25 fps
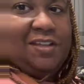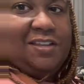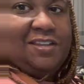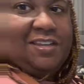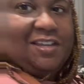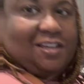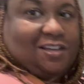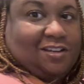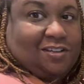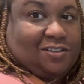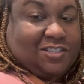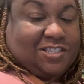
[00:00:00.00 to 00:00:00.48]

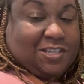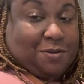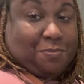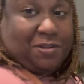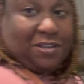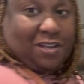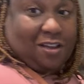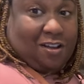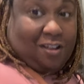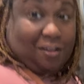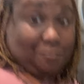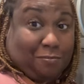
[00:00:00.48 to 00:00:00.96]
Now, some
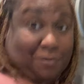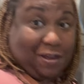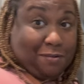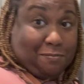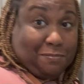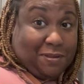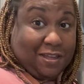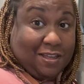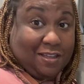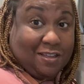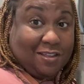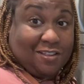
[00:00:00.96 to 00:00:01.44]
of y'all might
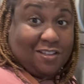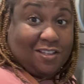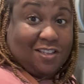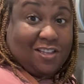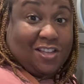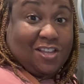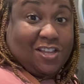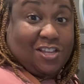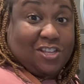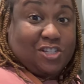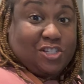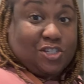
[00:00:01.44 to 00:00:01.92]
be
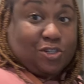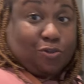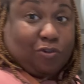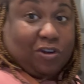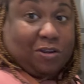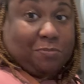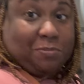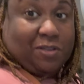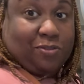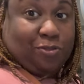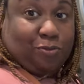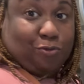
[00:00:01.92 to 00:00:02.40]

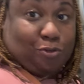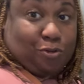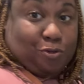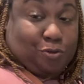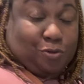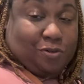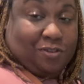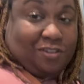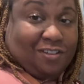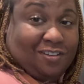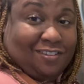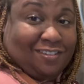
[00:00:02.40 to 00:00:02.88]
screaming
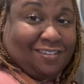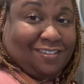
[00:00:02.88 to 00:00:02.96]
through